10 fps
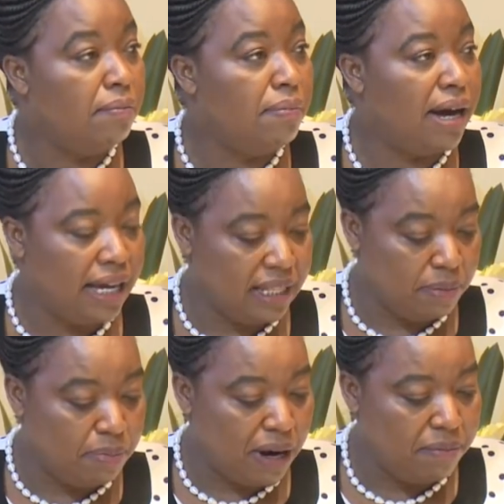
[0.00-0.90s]
by
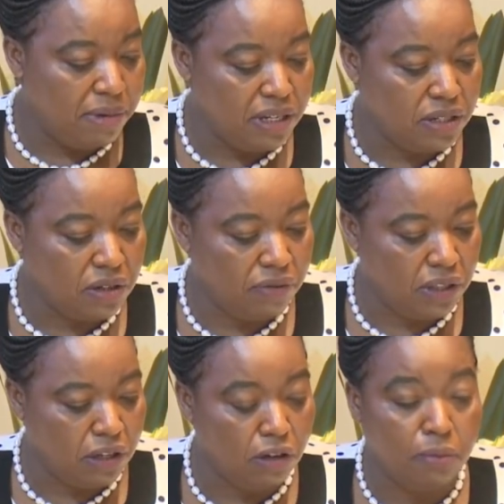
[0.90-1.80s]
the Prime Minister of
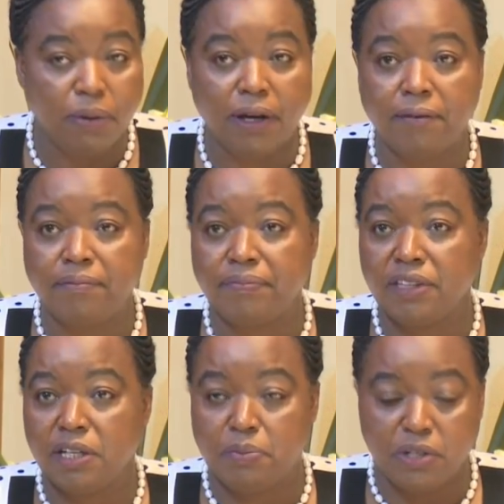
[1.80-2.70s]
Ethiopia,
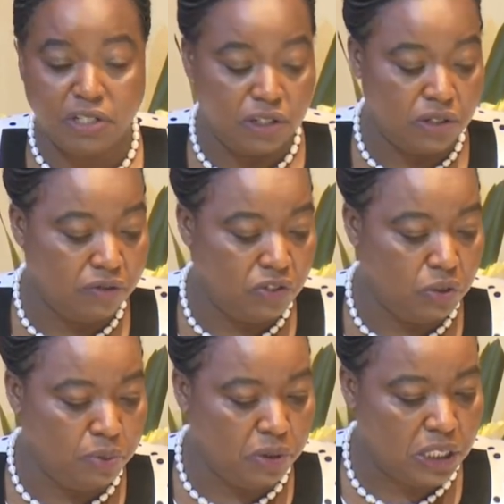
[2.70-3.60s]
the President of
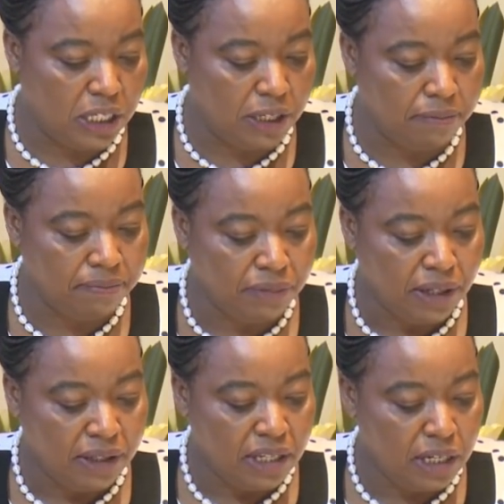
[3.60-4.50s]
Djibouti,
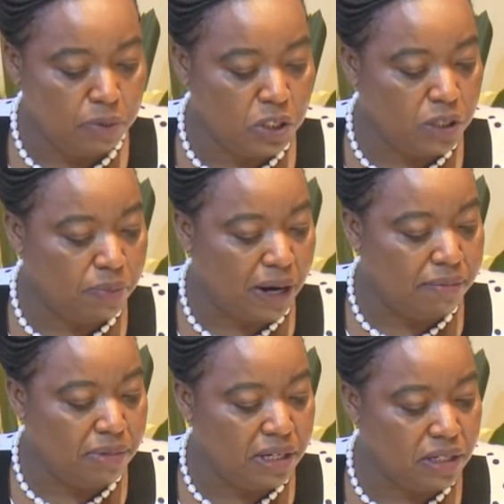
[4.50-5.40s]
the Deputy
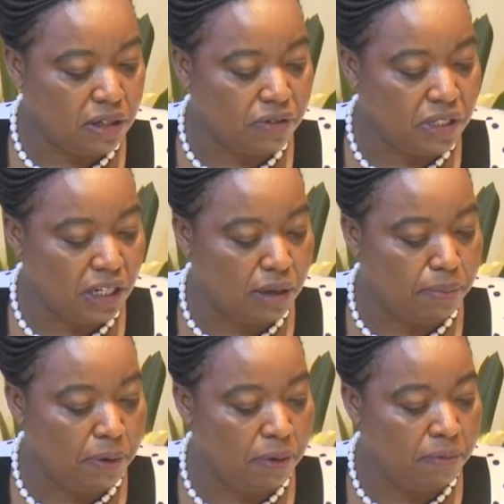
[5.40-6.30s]
Prime Minister of
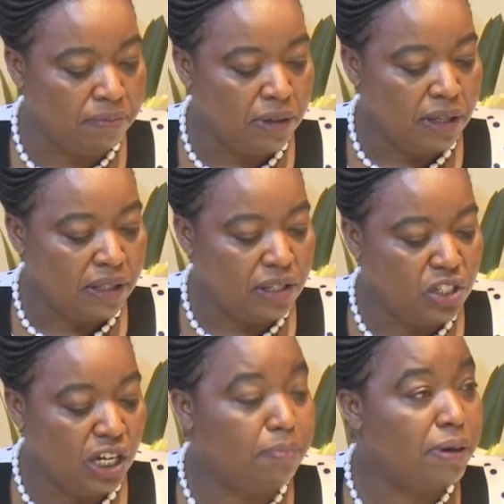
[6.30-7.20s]
Singapore, the
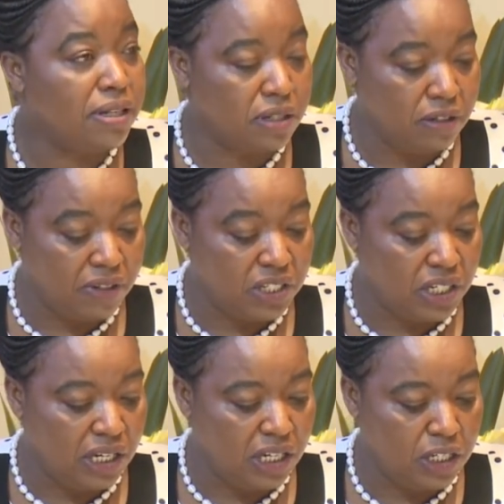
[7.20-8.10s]
chairperson of the
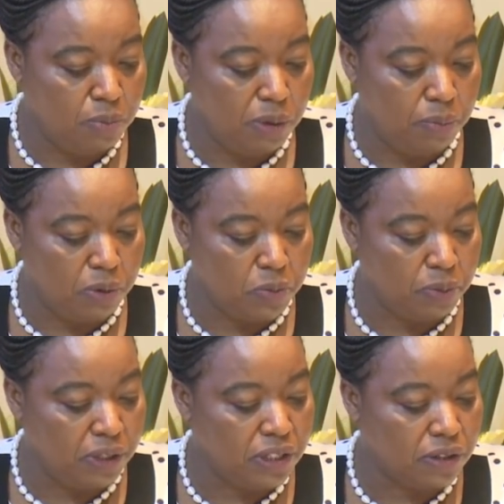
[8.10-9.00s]
Chinese People's
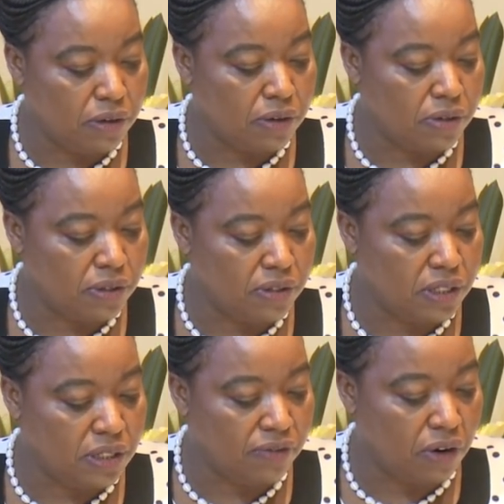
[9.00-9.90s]
Political
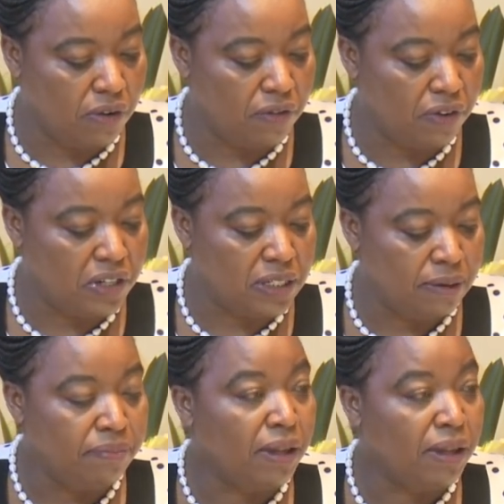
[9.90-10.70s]
Consultative Conference,